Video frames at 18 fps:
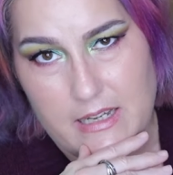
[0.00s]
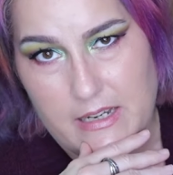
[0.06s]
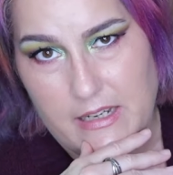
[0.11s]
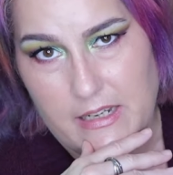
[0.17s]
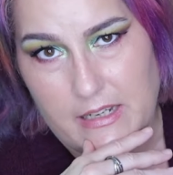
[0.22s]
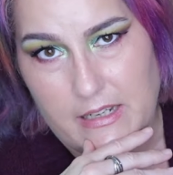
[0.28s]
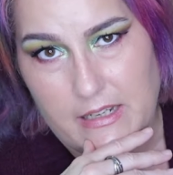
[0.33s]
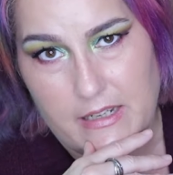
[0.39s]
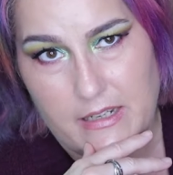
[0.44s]

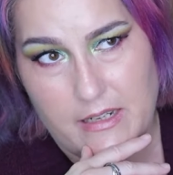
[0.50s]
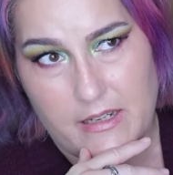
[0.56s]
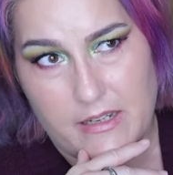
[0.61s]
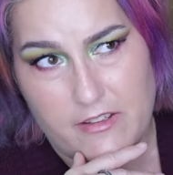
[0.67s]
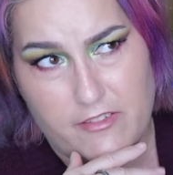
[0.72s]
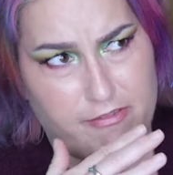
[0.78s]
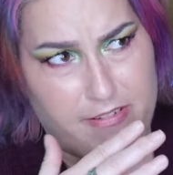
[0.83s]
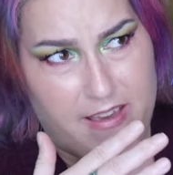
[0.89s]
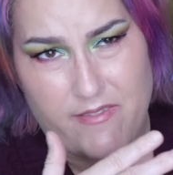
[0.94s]

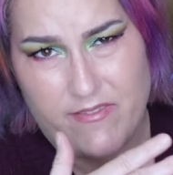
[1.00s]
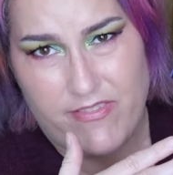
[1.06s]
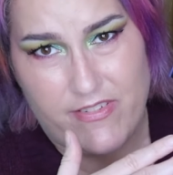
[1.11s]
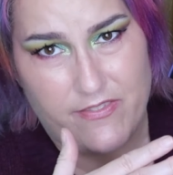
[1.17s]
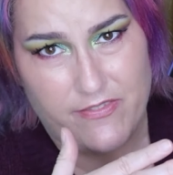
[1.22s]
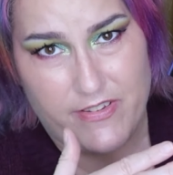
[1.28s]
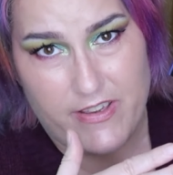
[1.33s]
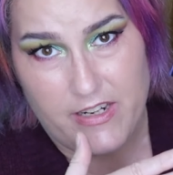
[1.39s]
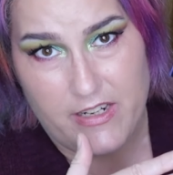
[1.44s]
a
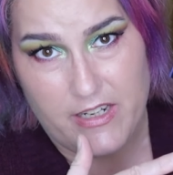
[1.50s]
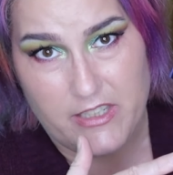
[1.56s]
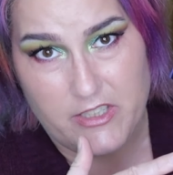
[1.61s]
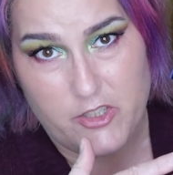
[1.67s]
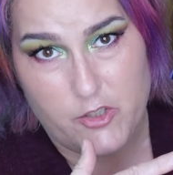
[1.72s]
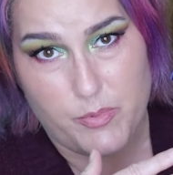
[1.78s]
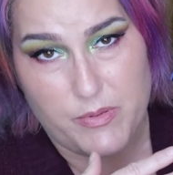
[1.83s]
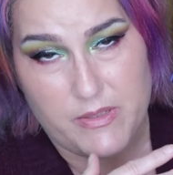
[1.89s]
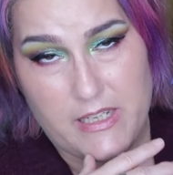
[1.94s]
FabFitFun, I
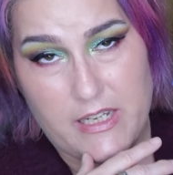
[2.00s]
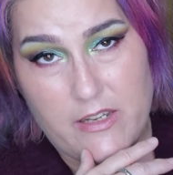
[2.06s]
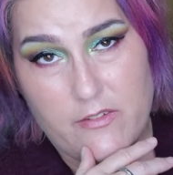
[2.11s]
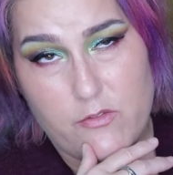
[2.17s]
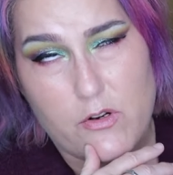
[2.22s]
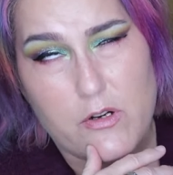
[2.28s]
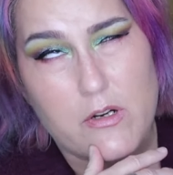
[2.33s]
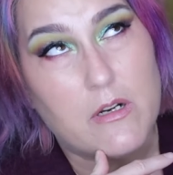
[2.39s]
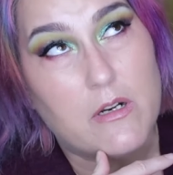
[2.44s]
do
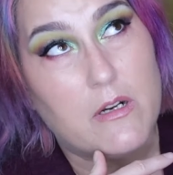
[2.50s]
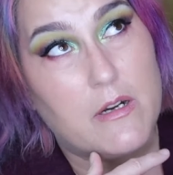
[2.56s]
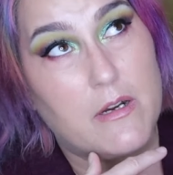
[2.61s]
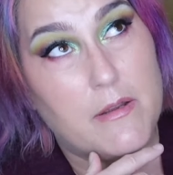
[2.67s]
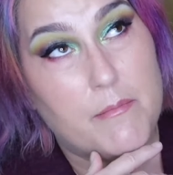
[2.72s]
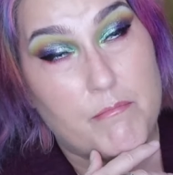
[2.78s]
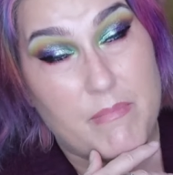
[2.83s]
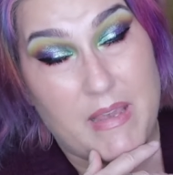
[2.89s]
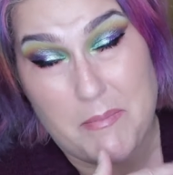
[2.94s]
believe, or
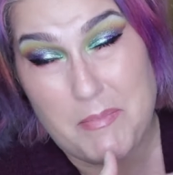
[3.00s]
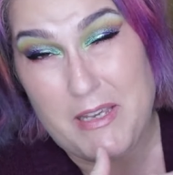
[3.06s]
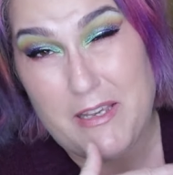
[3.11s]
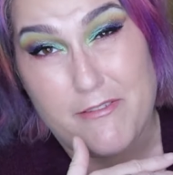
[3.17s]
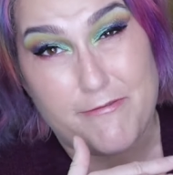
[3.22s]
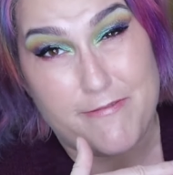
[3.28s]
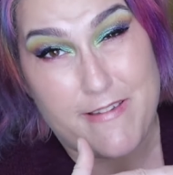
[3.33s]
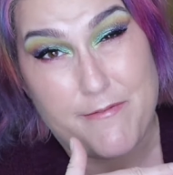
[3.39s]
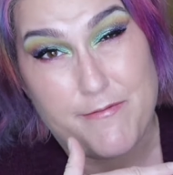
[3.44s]
maybe
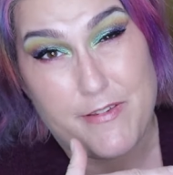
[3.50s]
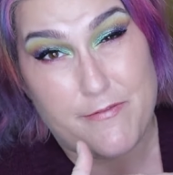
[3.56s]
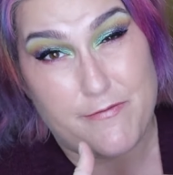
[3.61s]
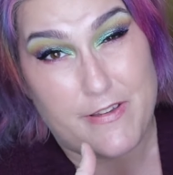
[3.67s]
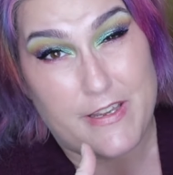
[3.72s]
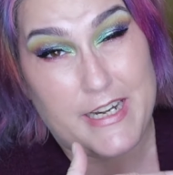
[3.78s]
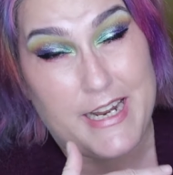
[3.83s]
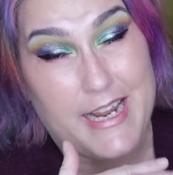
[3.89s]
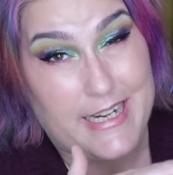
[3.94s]
a
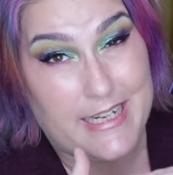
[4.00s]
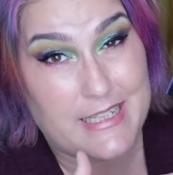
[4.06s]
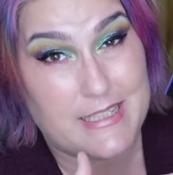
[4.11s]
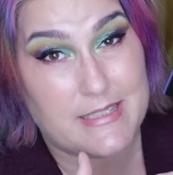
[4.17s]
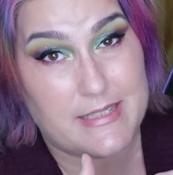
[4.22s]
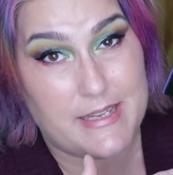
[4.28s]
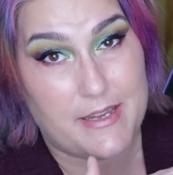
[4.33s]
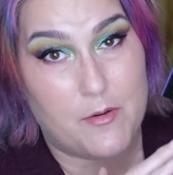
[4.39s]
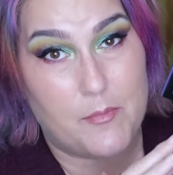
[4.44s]
FabFitFun
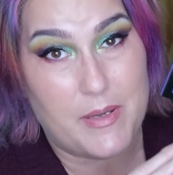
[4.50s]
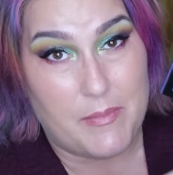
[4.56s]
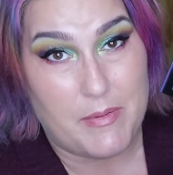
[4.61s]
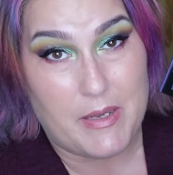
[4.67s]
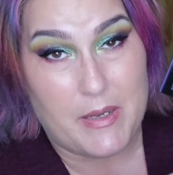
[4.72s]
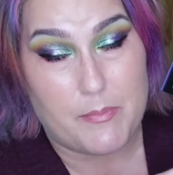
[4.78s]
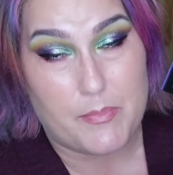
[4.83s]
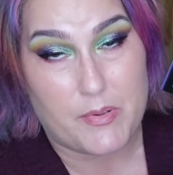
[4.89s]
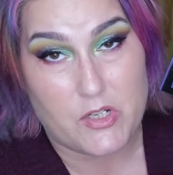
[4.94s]
edit sale.
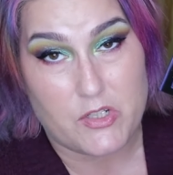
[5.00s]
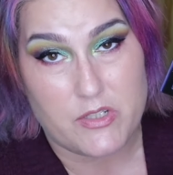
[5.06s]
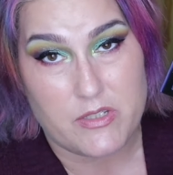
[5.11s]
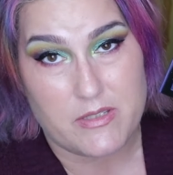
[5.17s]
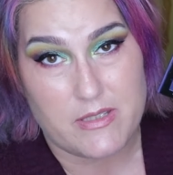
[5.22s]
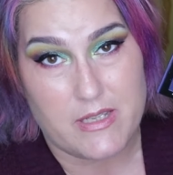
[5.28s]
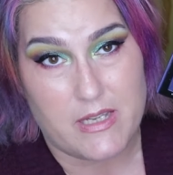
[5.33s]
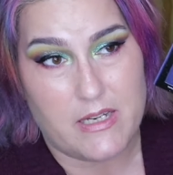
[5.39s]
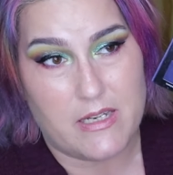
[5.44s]
Maybe I
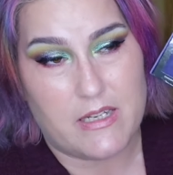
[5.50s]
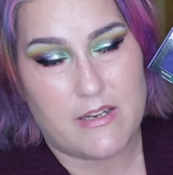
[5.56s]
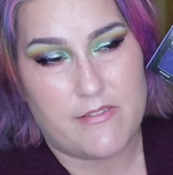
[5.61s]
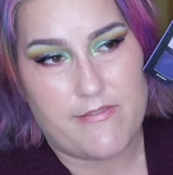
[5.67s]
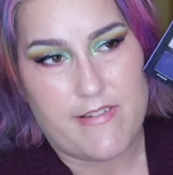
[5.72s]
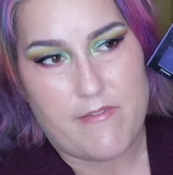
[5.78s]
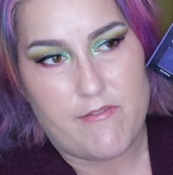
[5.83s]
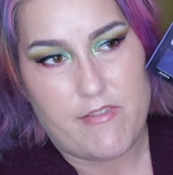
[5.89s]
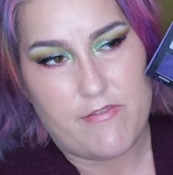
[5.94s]
purchased it in a
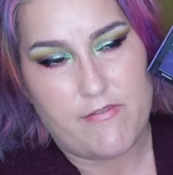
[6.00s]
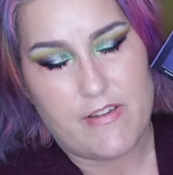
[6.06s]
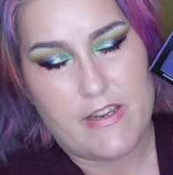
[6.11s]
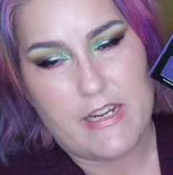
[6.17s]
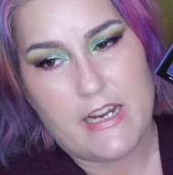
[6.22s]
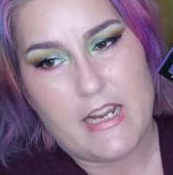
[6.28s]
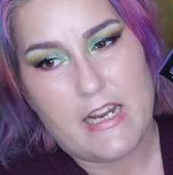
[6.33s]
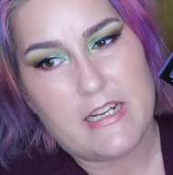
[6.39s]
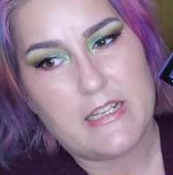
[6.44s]

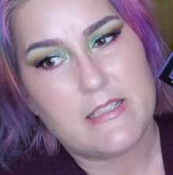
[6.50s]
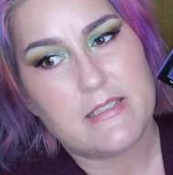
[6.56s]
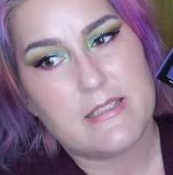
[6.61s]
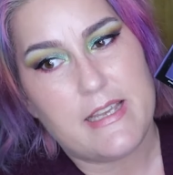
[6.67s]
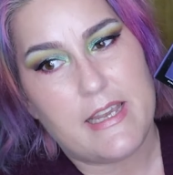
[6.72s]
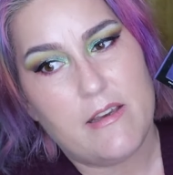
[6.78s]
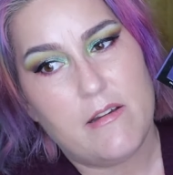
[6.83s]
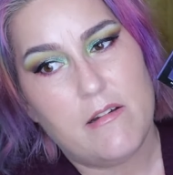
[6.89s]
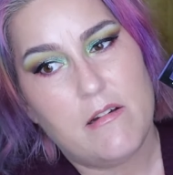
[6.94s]
FabFitFun edit
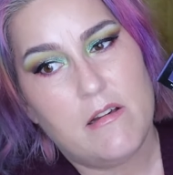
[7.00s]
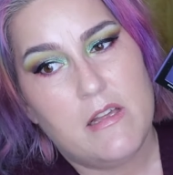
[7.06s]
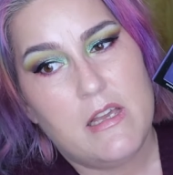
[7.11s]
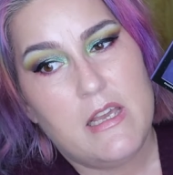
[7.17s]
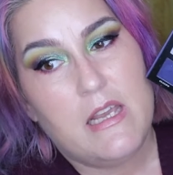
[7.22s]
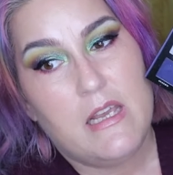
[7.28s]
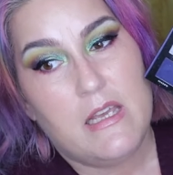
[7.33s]
sale.